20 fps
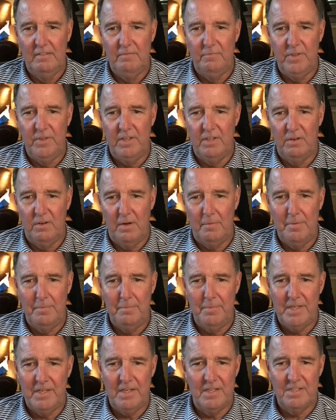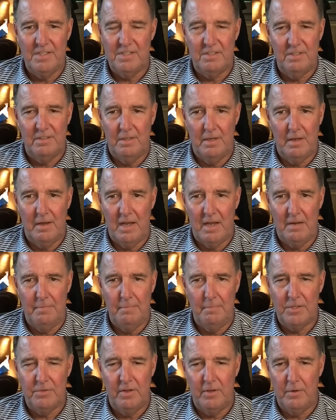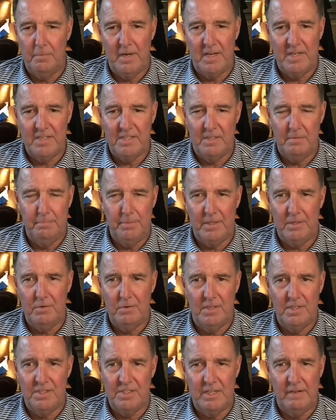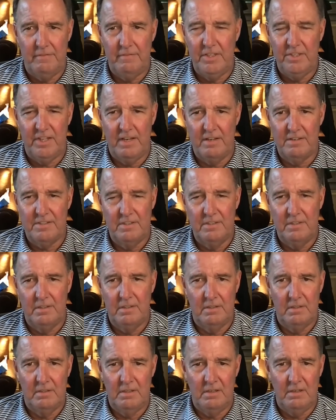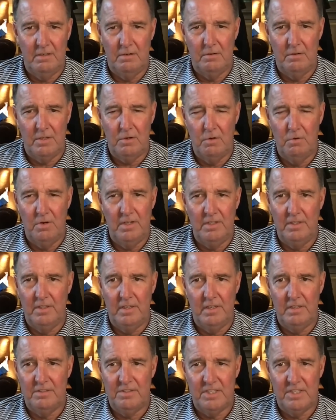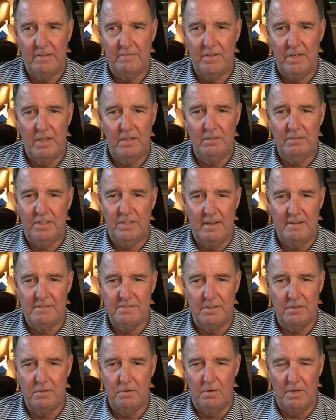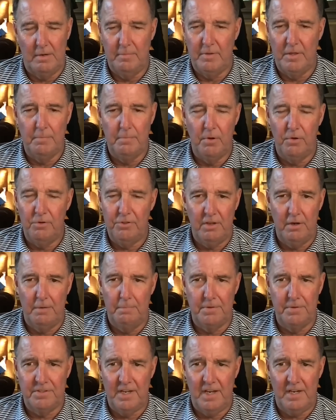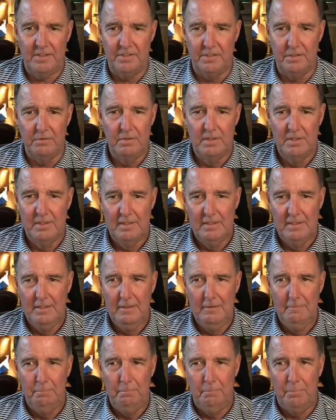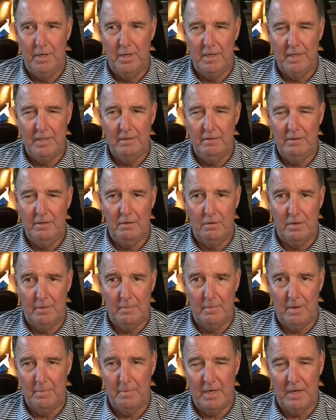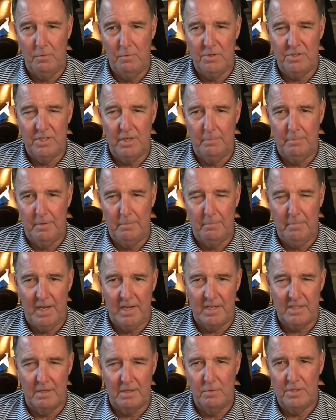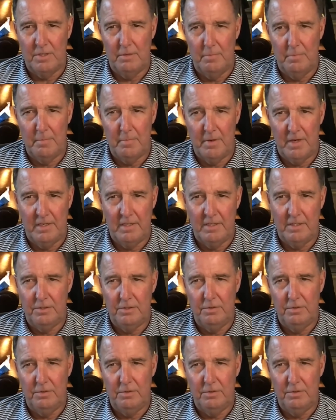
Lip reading: Because I'd much rather buy Bitcoin at 70,000, a coin than at 700,000 a coin. I mean, they're both going to protect you. But, I wish I'd been Max. I wish I'd been buying it at